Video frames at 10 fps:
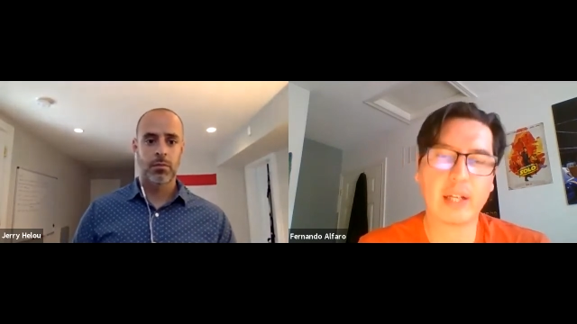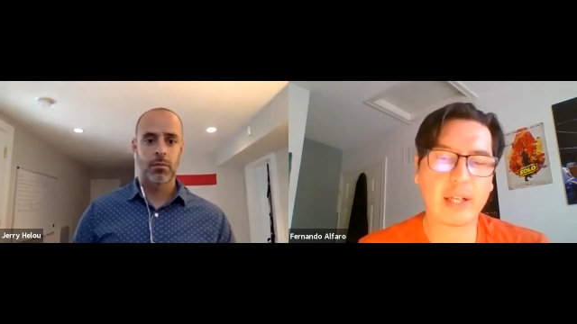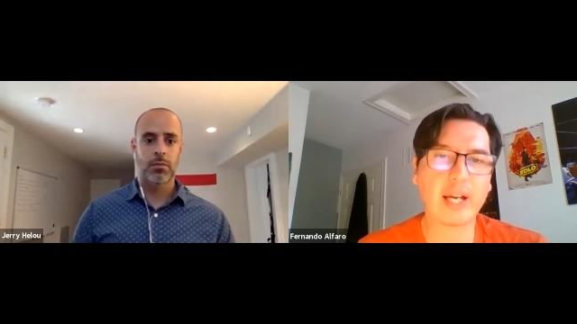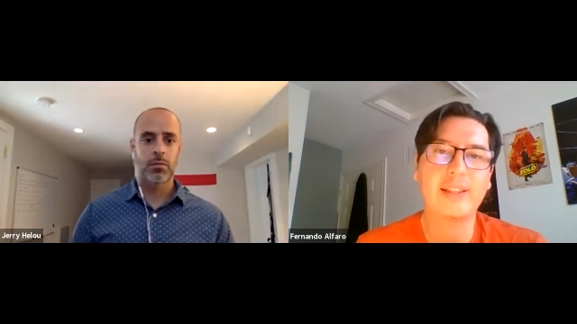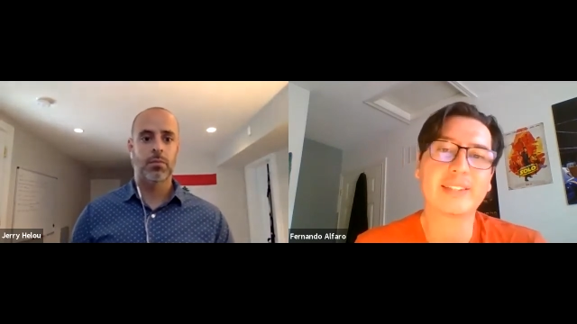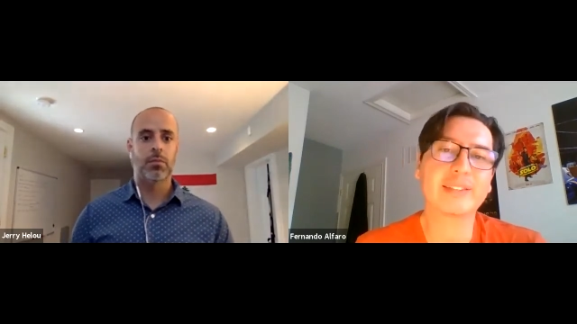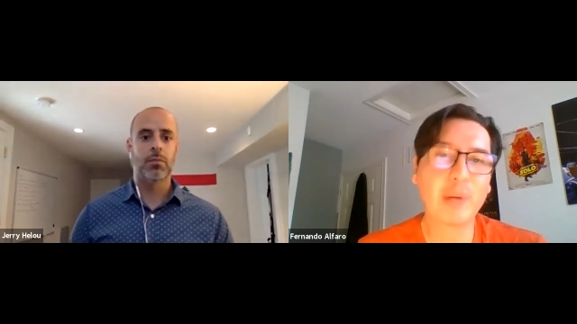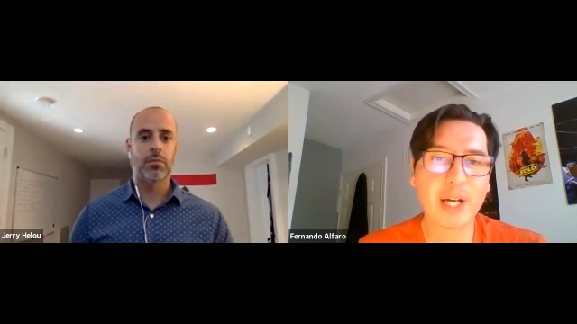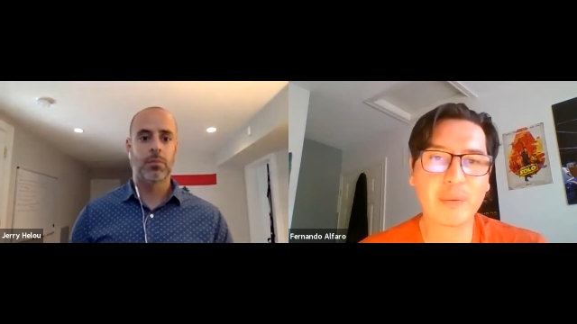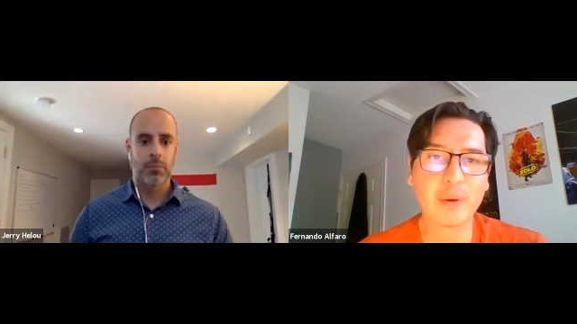Speaker 1: Like ah, that's
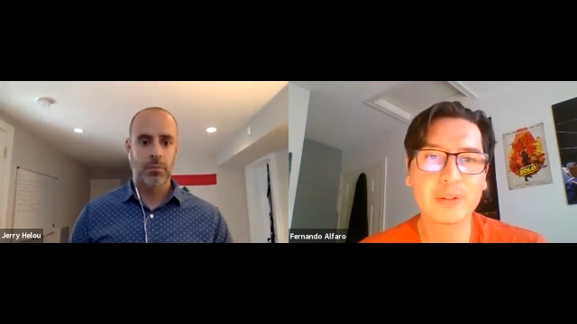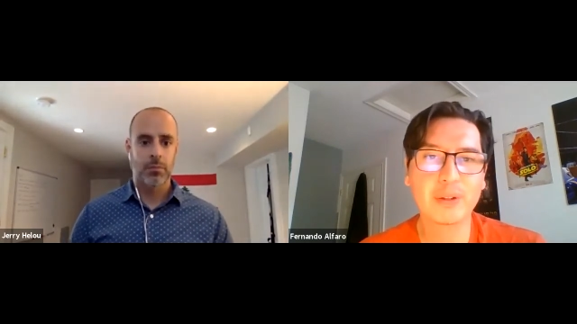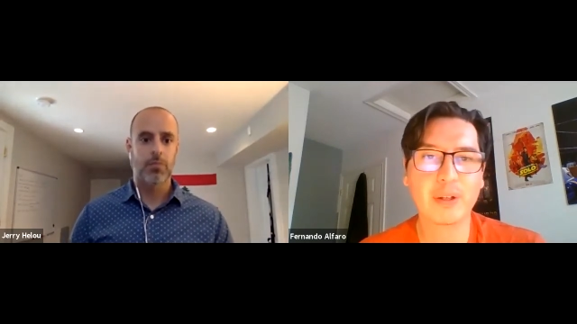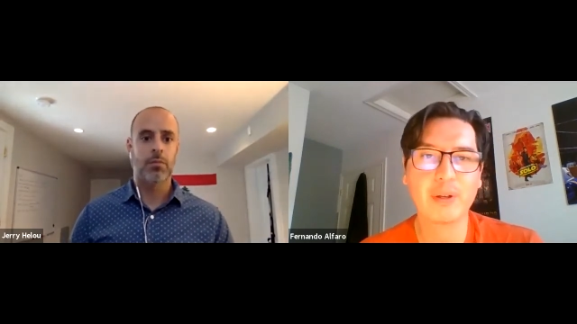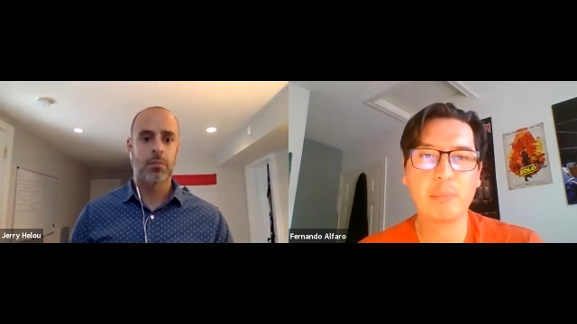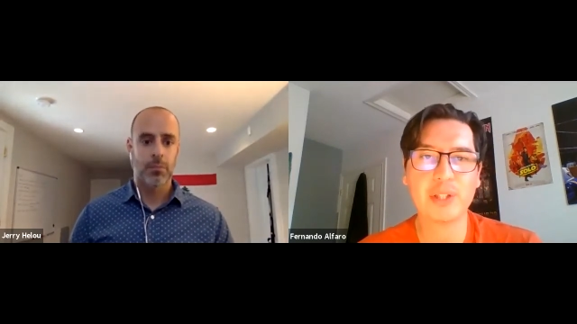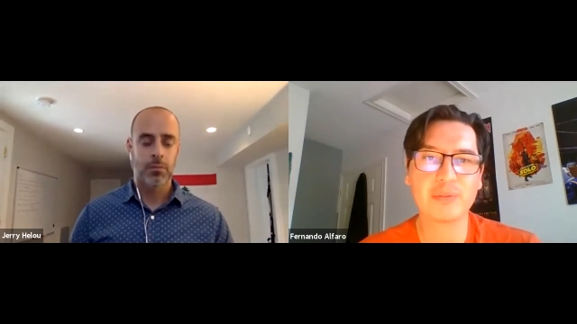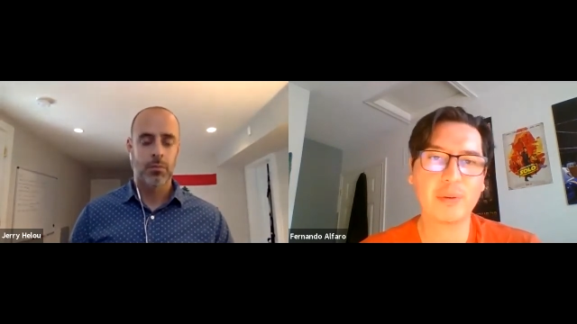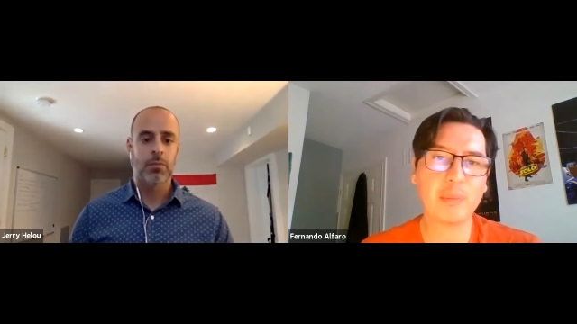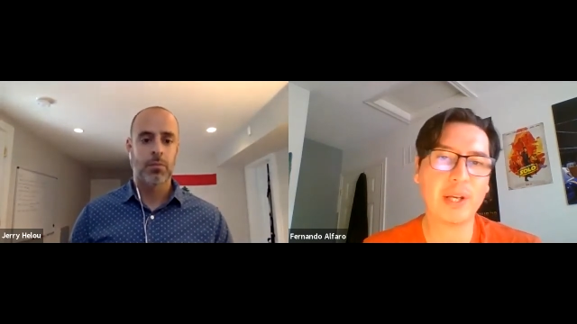my role, so I'm going to pitch
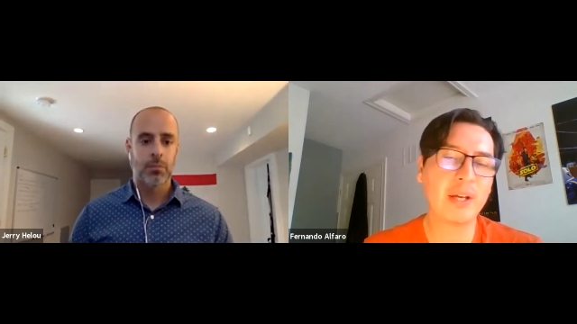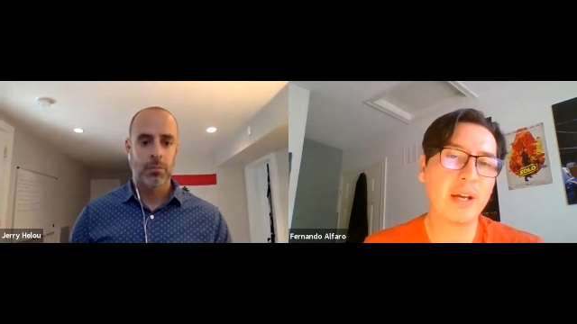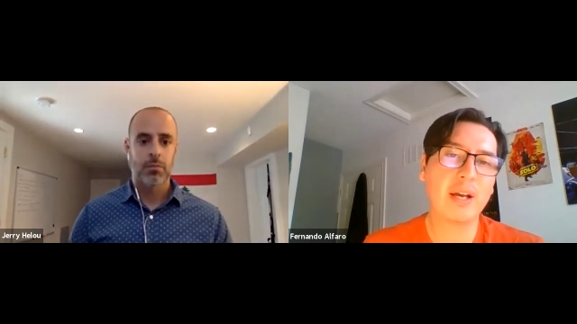for me.